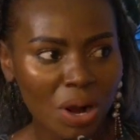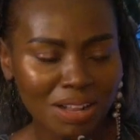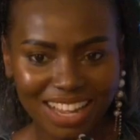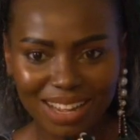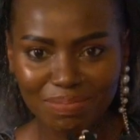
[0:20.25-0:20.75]

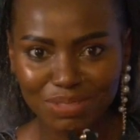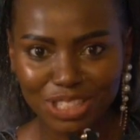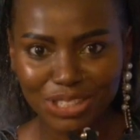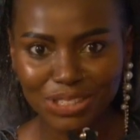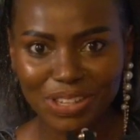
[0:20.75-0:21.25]
Welcome
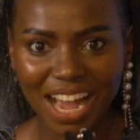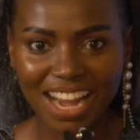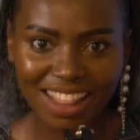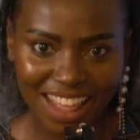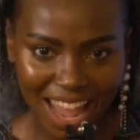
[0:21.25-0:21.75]
to
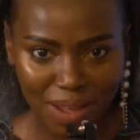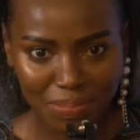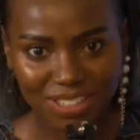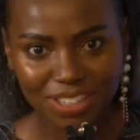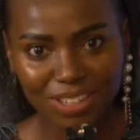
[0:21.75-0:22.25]
another
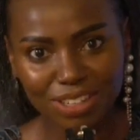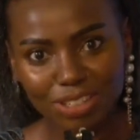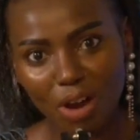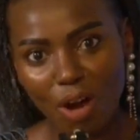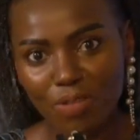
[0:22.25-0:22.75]

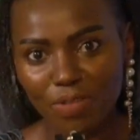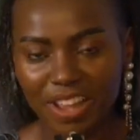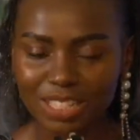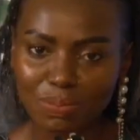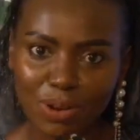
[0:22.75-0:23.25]
episode of
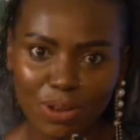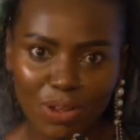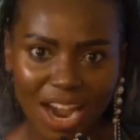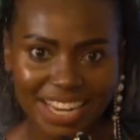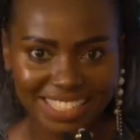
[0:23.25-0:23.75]
Explore
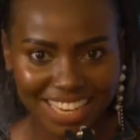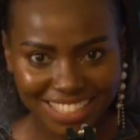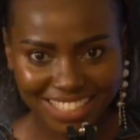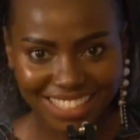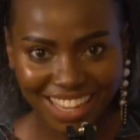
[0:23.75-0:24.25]
Your
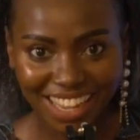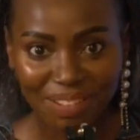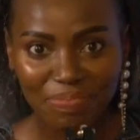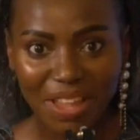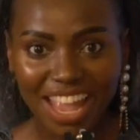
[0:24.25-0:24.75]
Identity.
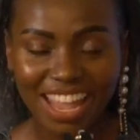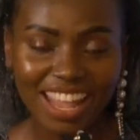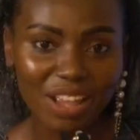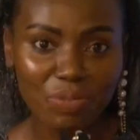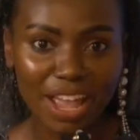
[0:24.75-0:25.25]

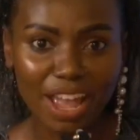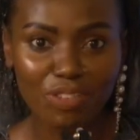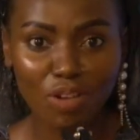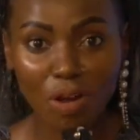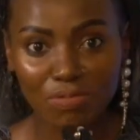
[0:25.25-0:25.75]
Here we
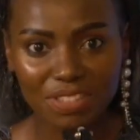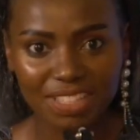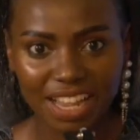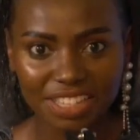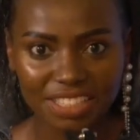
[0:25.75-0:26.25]
have
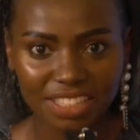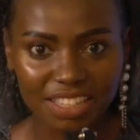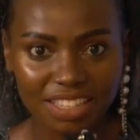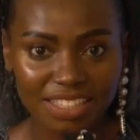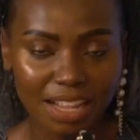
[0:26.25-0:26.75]

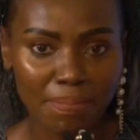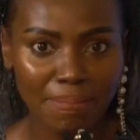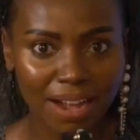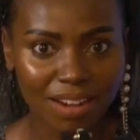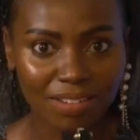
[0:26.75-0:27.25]
conversations
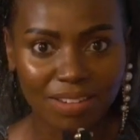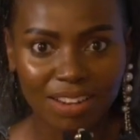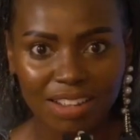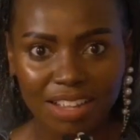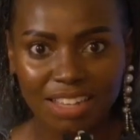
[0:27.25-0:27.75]
about
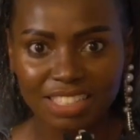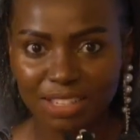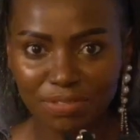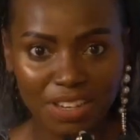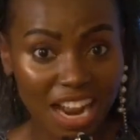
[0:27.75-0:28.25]

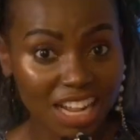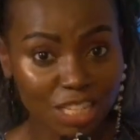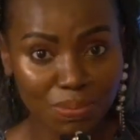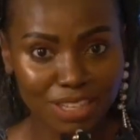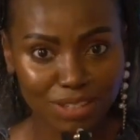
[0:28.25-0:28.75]
different
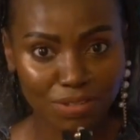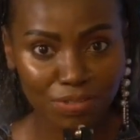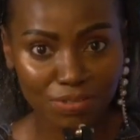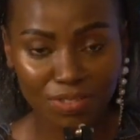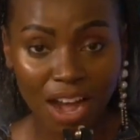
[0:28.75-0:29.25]
aspects
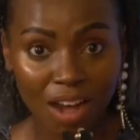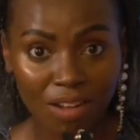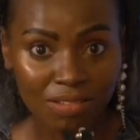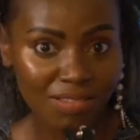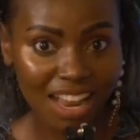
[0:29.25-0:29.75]
of
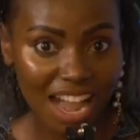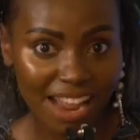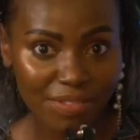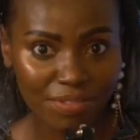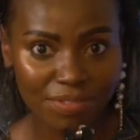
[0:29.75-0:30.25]
our
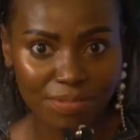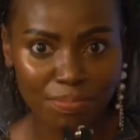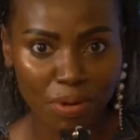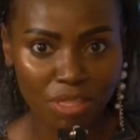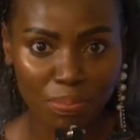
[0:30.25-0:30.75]
life,
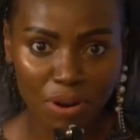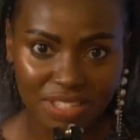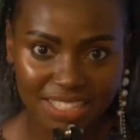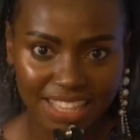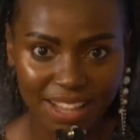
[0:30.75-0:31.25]
both
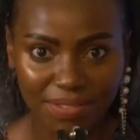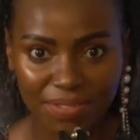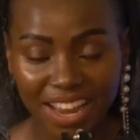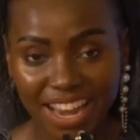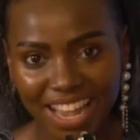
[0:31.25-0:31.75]

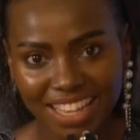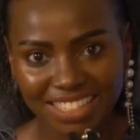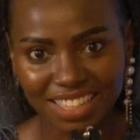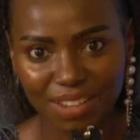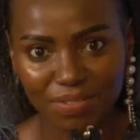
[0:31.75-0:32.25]
positive and
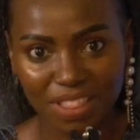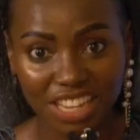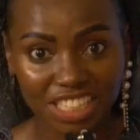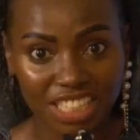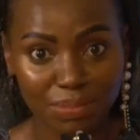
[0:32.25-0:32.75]
negative, that
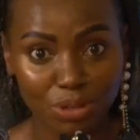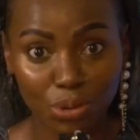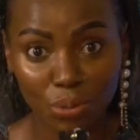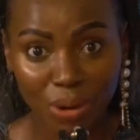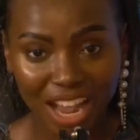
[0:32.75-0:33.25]
shaped
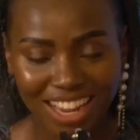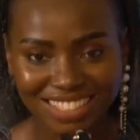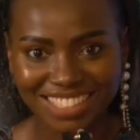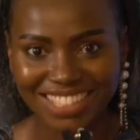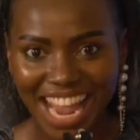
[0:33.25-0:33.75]
who we are
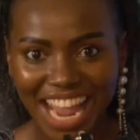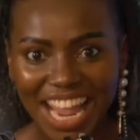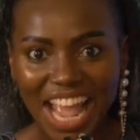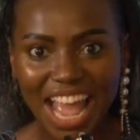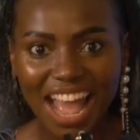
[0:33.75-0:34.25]
today.
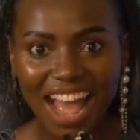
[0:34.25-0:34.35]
